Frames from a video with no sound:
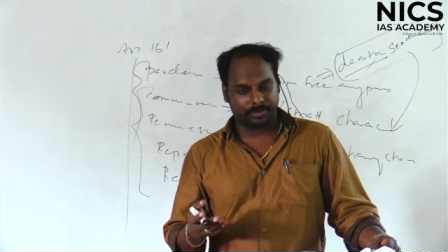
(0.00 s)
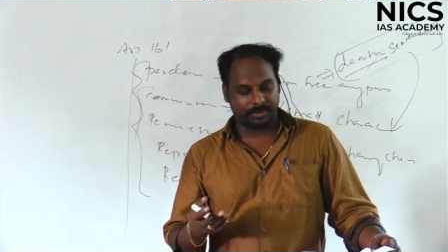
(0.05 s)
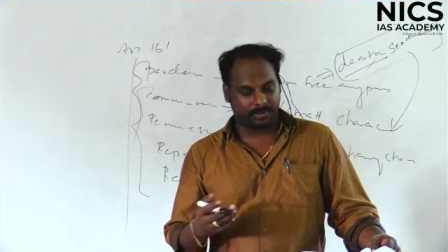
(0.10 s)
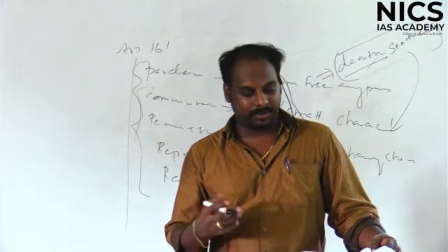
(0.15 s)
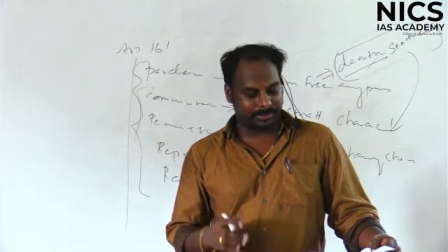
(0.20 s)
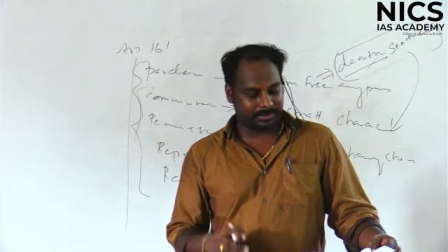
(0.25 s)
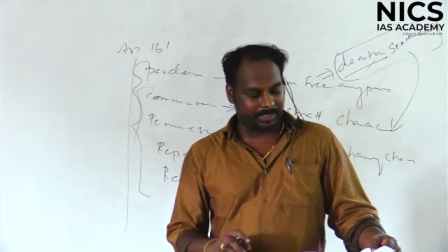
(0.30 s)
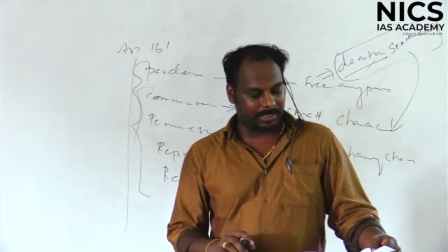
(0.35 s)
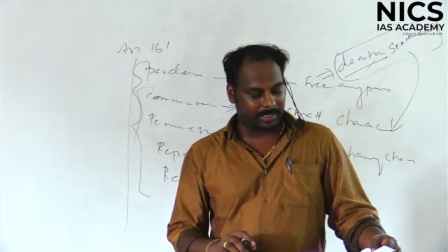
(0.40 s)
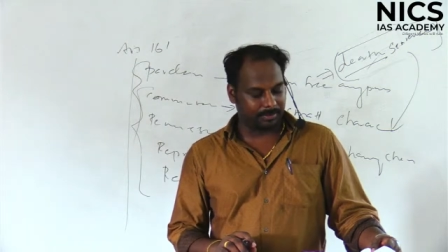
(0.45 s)

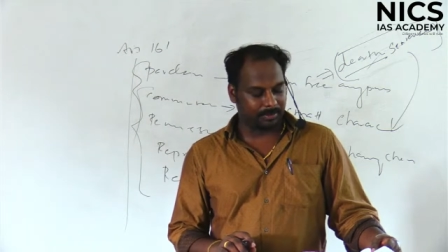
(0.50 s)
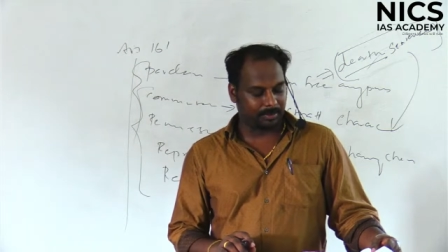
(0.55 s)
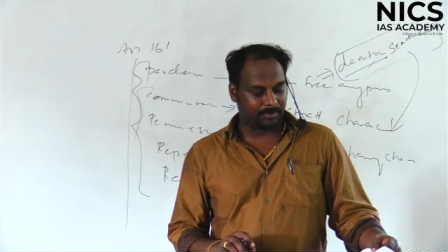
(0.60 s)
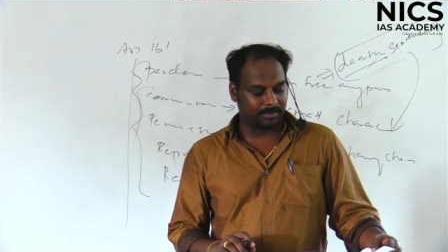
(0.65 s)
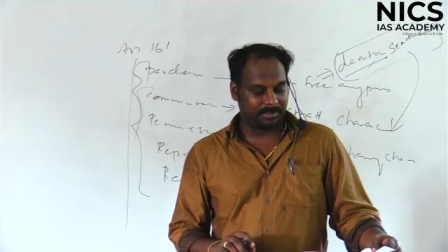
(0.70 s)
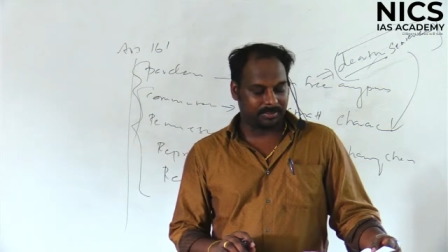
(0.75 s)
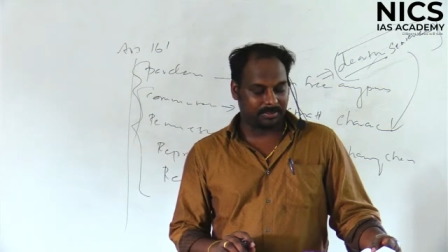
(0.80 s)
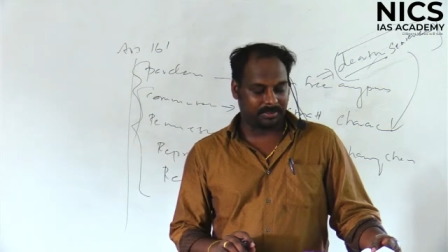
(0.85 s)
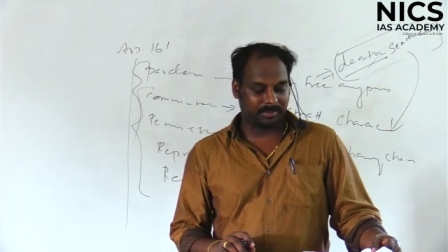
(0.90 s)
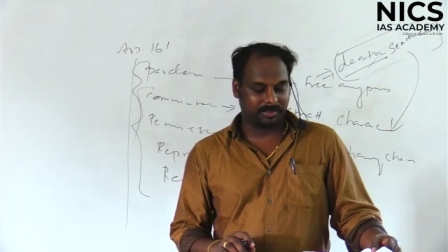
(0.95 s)
State
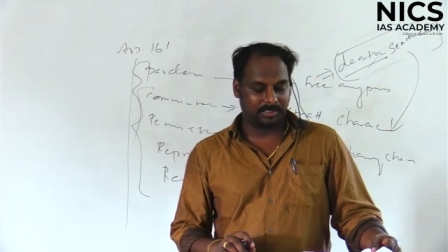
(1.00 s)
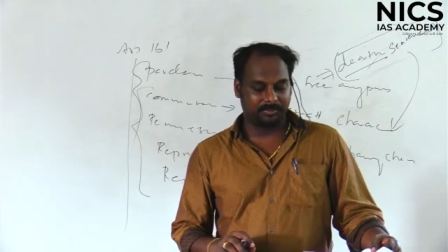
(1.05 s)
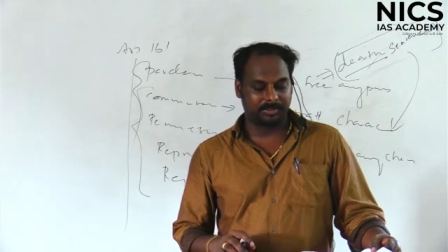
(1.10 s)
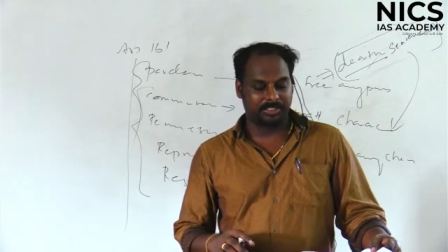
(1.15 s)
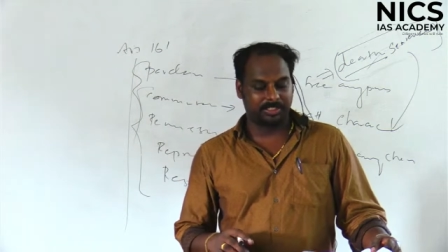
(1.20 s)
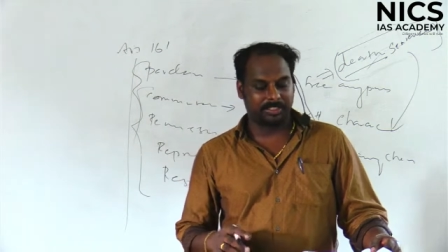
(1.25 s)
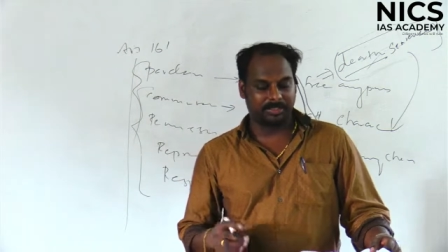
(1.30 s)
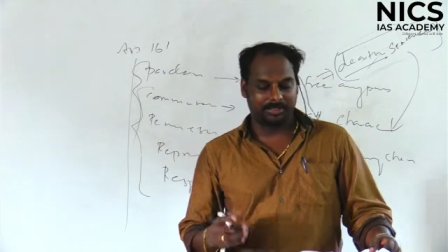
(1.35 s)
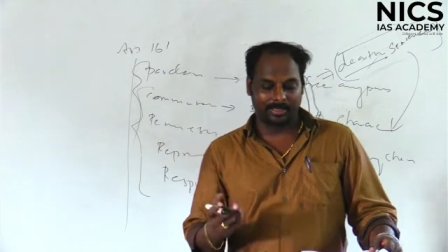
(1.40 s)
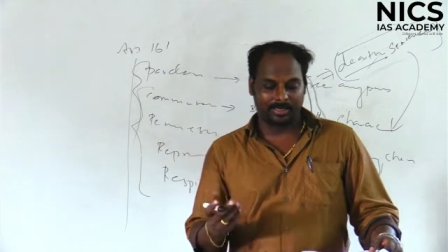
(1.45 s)
Public Service
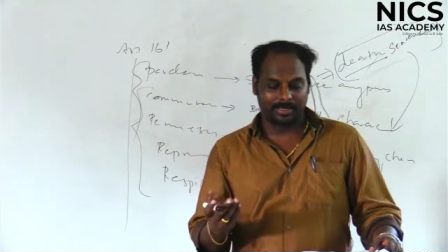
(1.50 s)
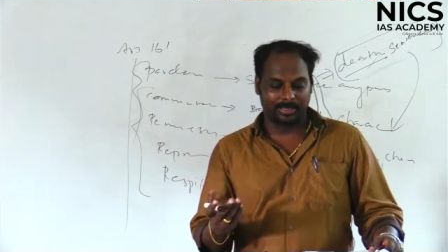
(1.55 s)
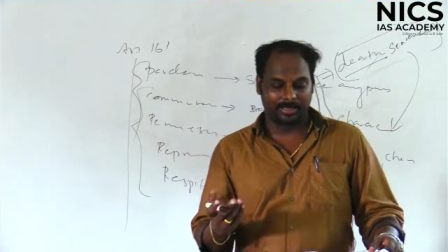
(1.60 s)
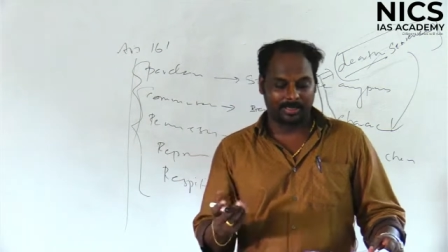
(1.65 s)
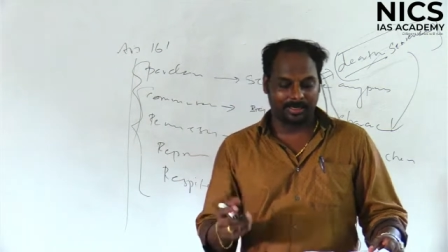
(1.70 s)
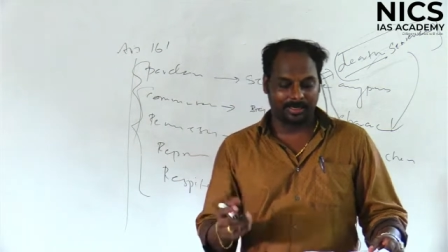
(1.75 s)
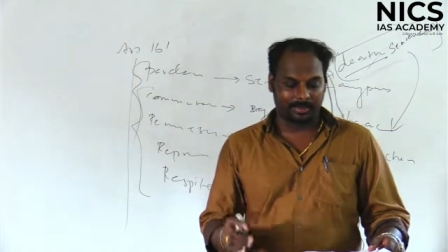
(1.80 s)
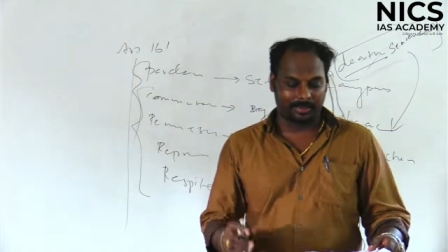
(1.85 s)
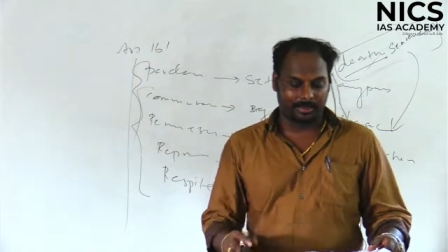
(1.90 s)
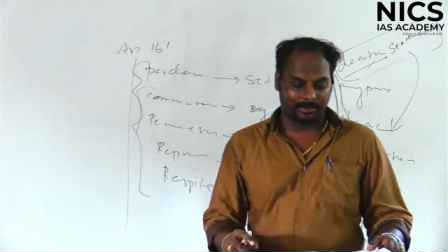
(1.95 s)
Commissions la
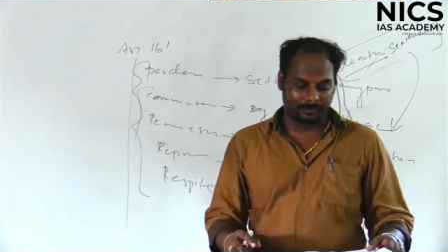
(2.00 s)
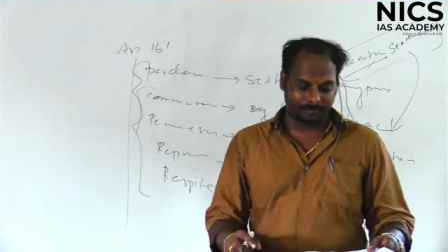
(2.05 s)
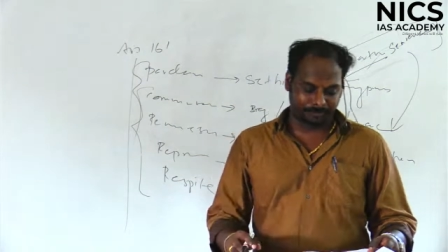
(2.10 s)
kekalam.